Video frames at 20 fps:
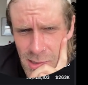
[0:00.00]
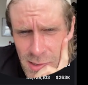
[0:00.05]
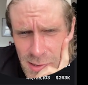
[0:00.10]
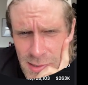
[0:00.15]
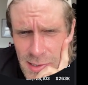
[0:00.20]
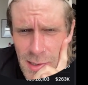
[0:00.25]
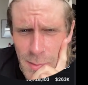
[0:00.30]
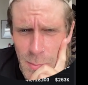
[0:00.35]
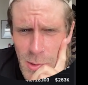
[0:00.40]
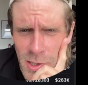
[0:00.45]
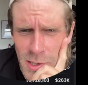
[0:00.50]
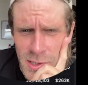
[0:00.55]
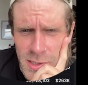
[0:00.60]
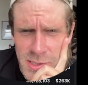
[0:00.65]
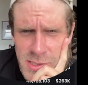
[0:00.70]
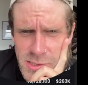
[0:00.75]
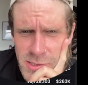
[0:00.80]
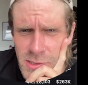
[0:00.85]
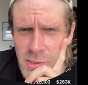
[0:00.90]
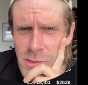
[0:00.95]
Yeah, market's
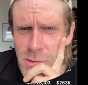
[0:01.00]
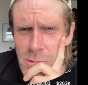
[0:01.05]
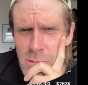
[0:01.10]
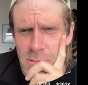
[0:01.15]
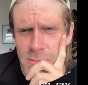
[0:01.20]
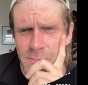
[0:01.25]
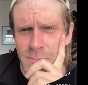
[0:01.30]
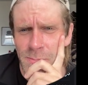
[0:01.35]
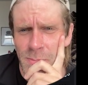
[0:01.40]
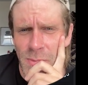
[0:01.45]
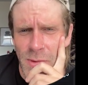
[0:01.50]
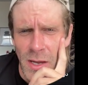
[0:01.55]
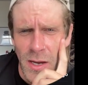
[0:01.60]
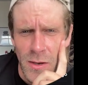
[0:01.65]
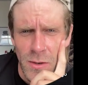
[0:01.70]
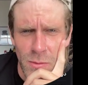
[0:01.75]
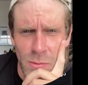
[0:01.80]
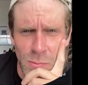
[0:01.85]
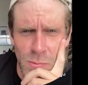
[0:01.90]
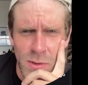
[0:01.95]
slow. I
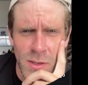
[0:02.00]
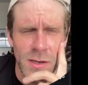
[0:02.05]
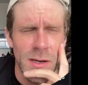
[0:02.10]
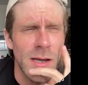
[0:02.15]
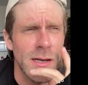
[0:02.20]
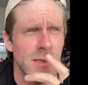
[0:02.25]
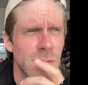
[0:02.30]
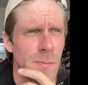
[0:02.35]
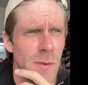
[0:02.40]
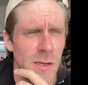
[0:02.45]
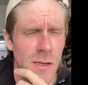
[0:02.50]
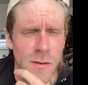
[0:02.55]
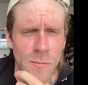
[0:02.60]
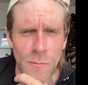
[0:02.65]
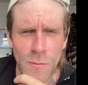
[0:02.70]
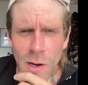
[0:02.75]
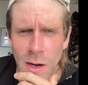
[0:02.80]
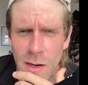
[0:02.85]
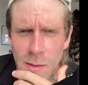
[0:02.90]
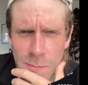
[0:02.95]
don't know when the next big
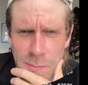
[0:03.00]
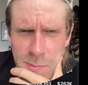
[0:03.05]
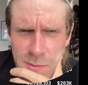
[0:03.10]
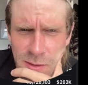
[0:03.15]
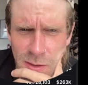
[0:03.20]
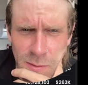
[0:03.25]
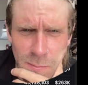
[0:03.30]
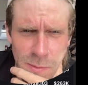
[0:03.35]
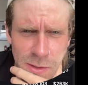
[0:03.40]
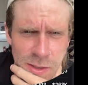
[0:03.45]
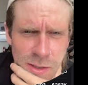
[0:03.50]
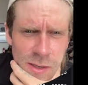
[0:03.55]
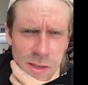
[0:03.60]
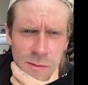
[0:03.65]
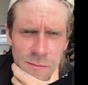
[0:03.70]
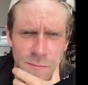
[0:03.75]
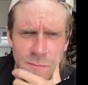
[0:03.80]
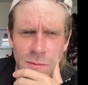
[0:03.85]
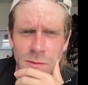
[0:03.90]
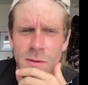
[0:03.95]
run up is going to be
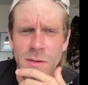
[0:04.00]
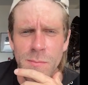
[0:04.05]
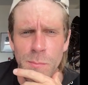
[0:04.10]
for this